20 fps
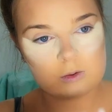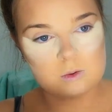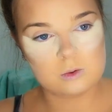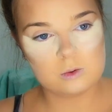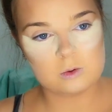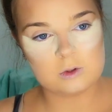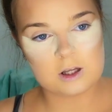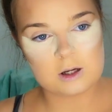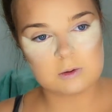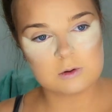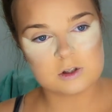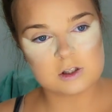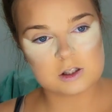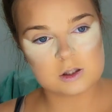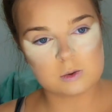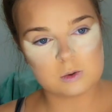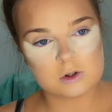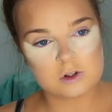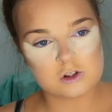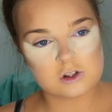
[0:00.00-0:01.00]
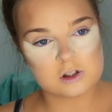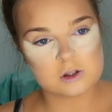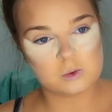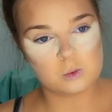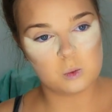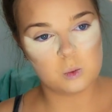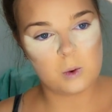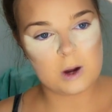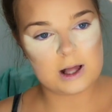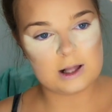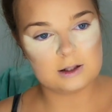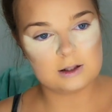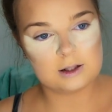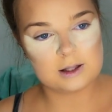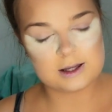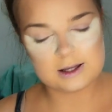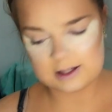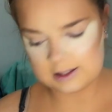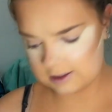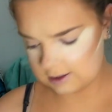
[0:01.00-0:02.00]
Oh, that one swatches well
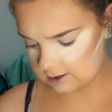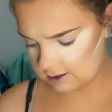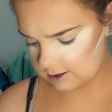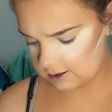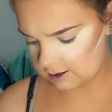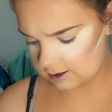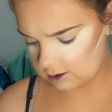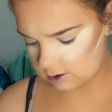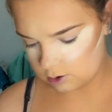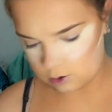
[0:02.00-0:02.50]
and it does